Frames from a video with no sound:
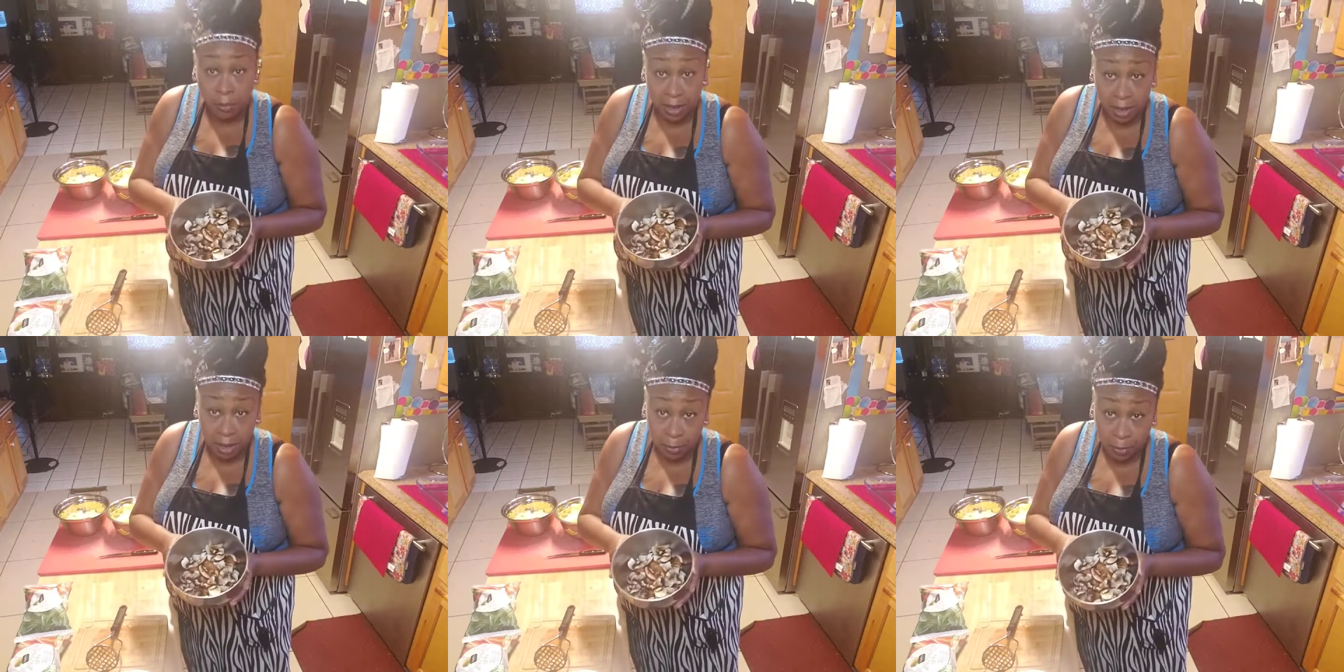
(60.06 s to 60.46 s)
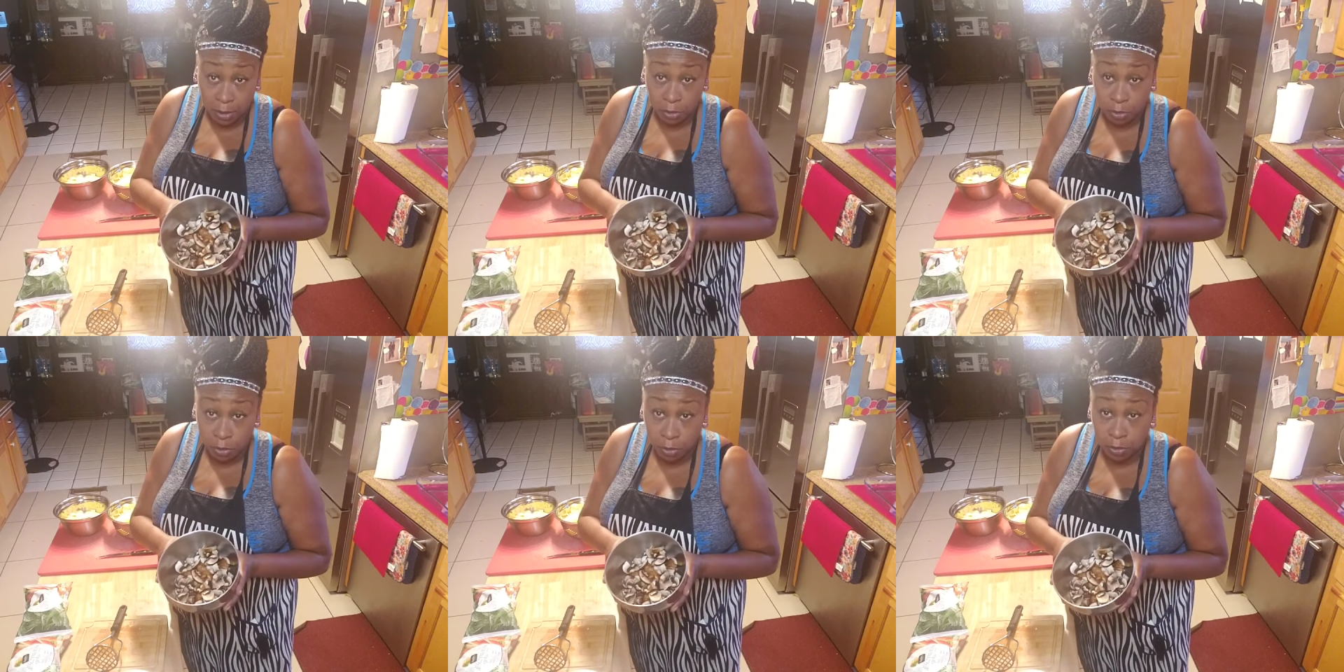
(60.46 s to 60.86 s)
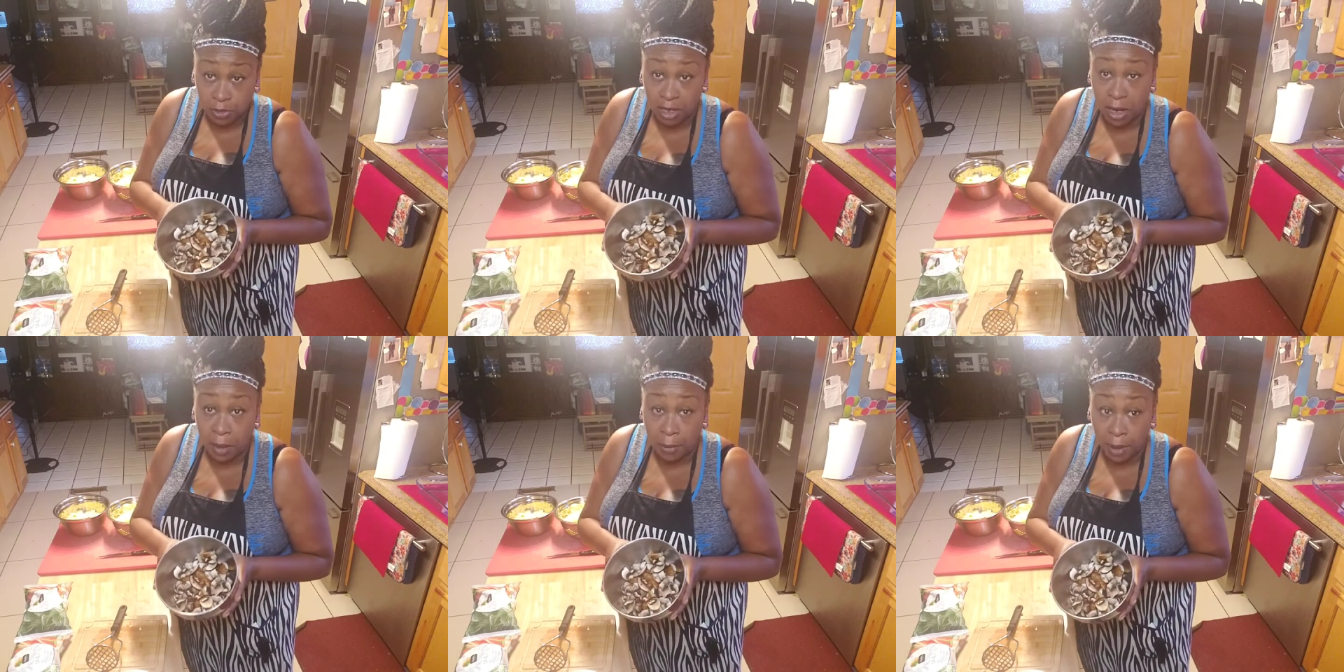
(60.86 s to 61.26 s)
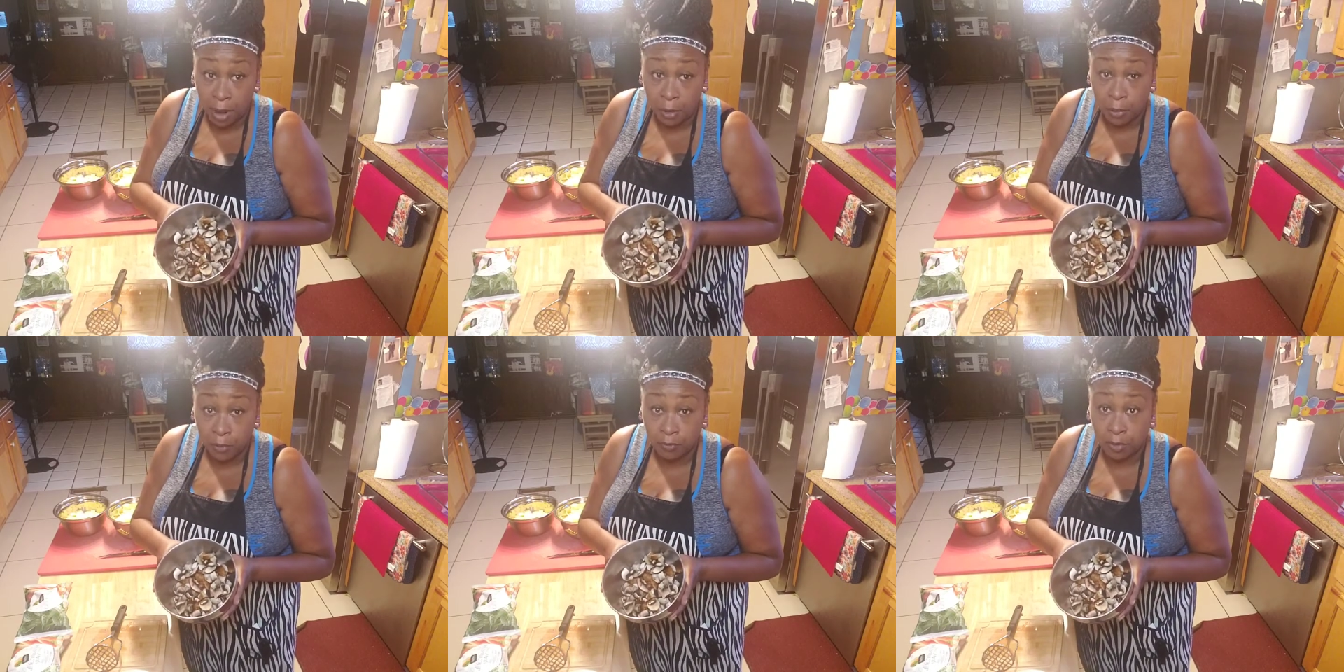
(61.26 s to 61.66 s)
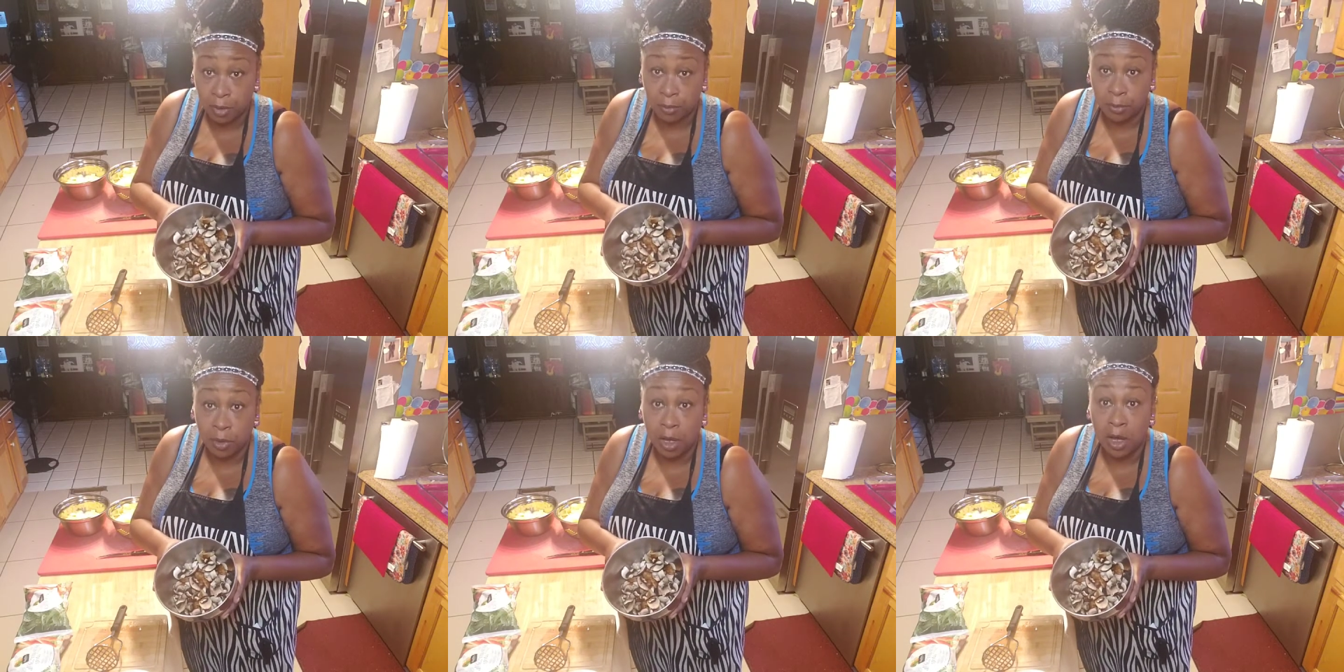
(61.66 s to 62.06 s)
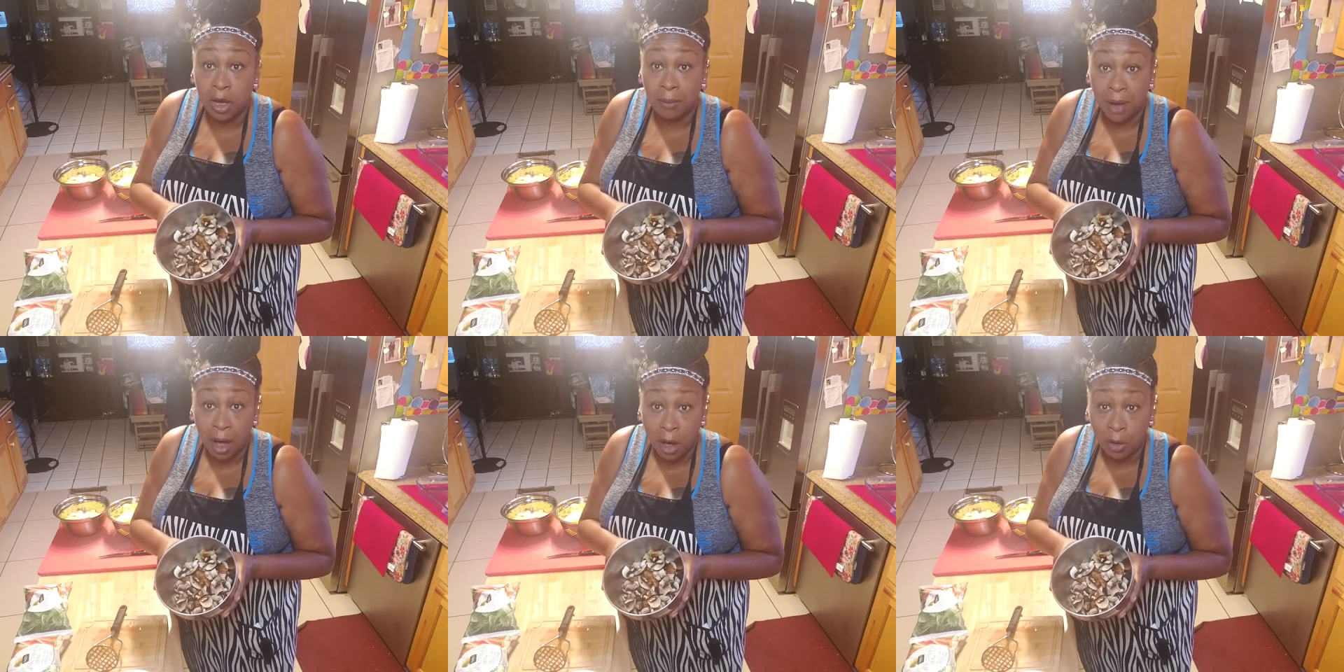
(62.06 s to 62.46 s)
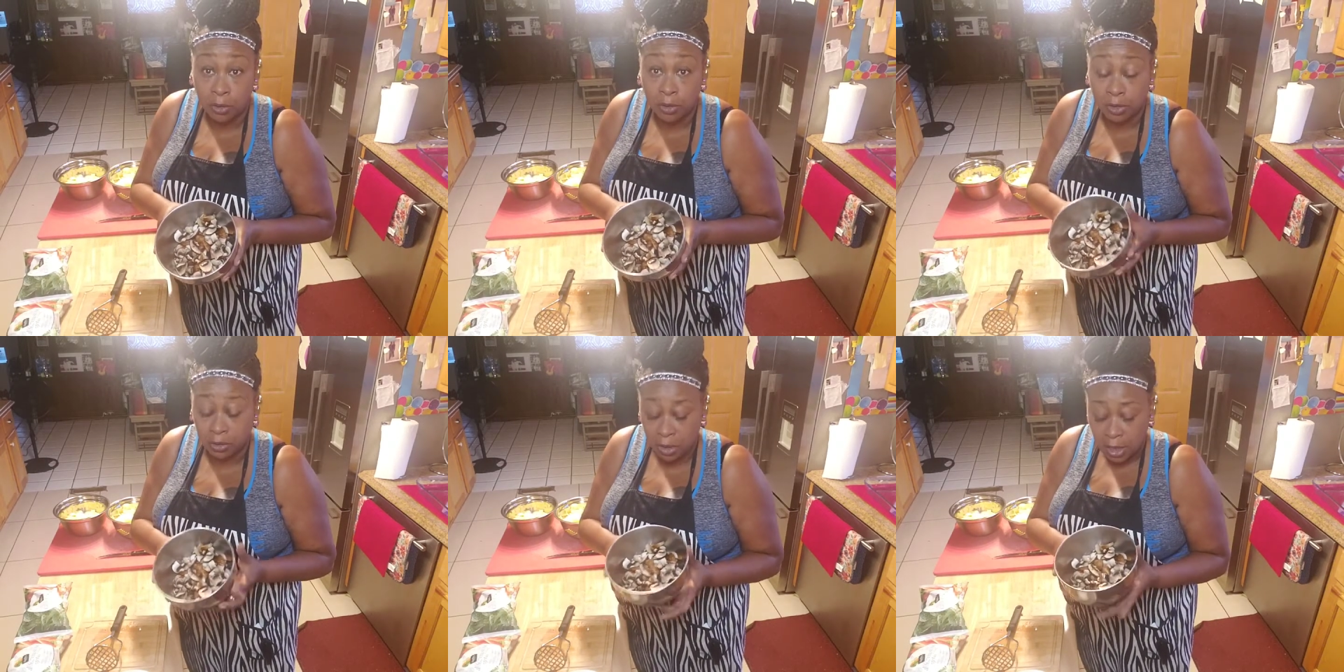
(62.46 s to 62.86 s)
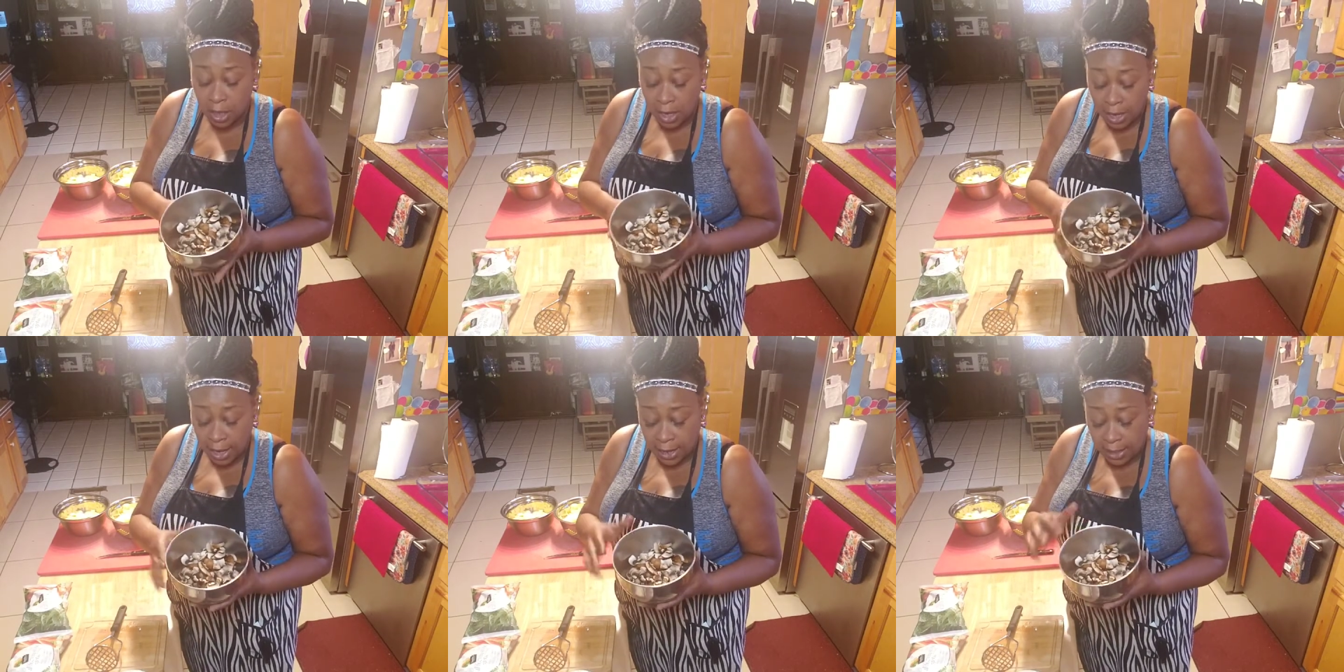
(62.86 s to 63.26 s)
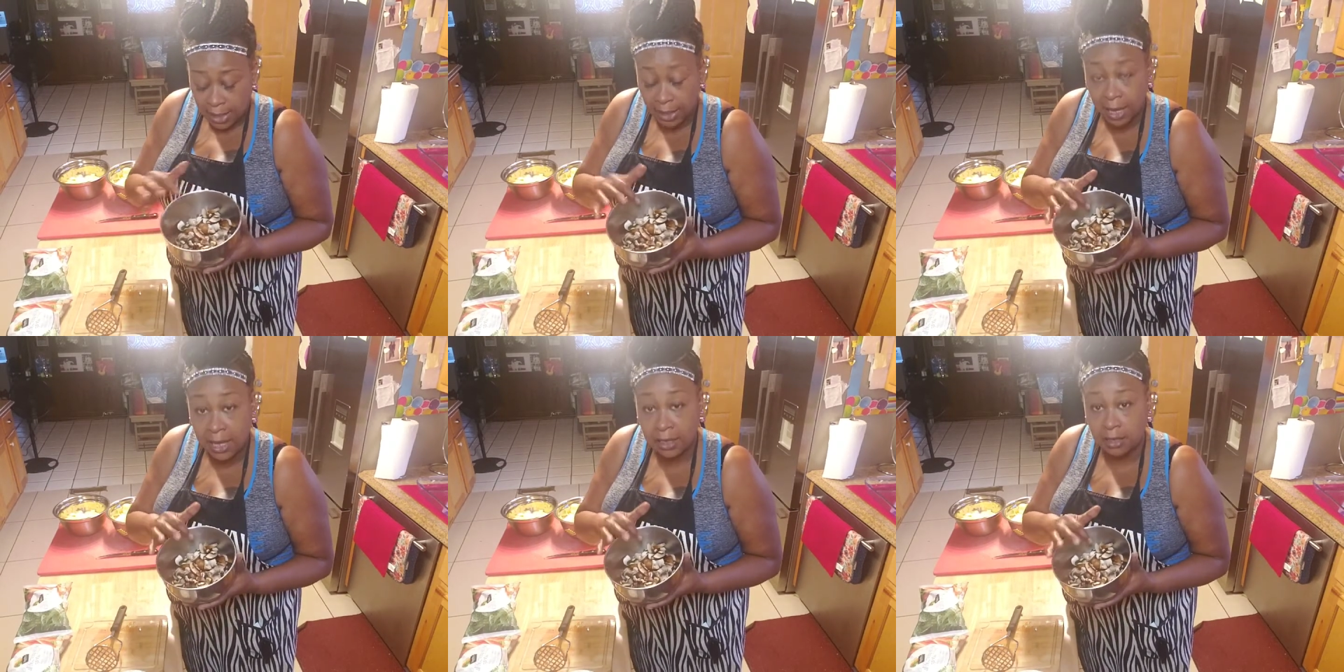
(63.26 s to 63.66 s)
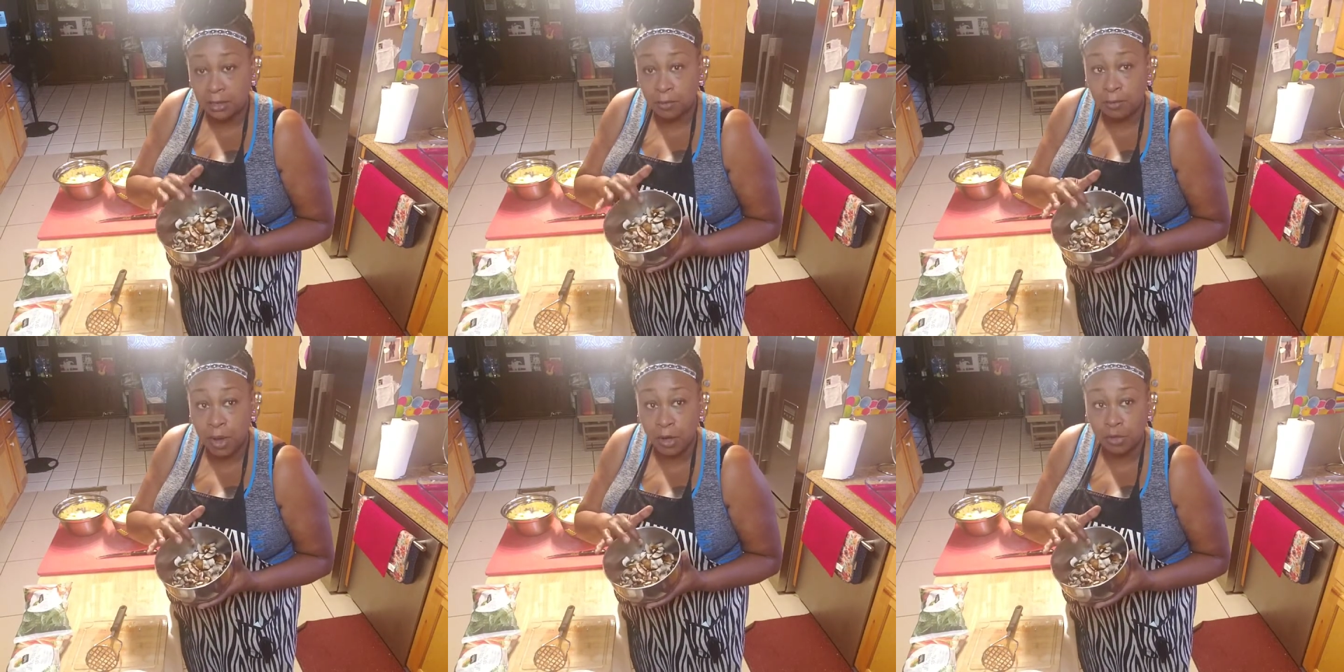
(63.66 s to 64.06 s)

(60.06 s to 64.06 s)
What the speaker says: PortoBello mushrooms that I bought from Aldi's. And I like the